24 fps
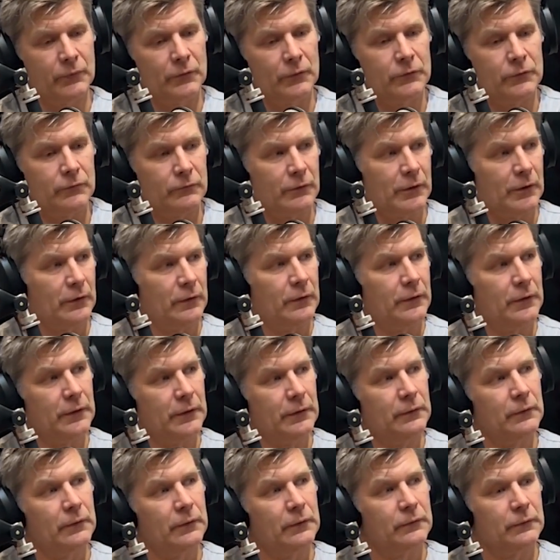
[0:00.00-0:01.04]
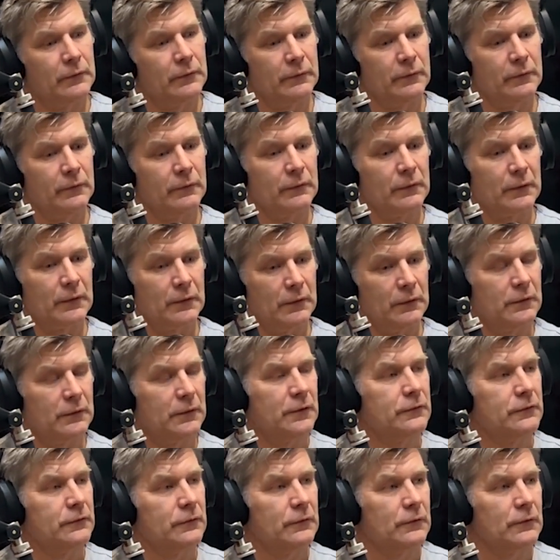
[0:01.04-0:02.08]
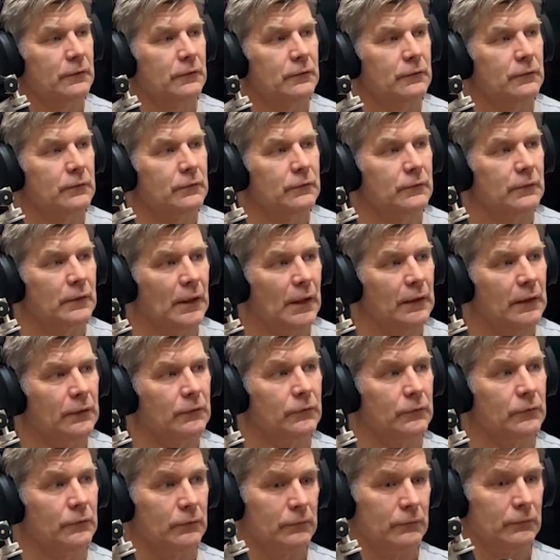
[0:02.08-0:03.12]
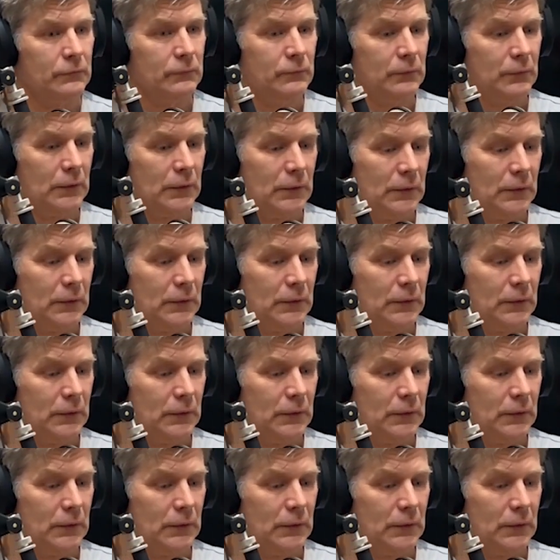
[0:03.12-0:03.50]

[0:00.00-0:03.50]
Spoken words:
severity so that the clinician can use that to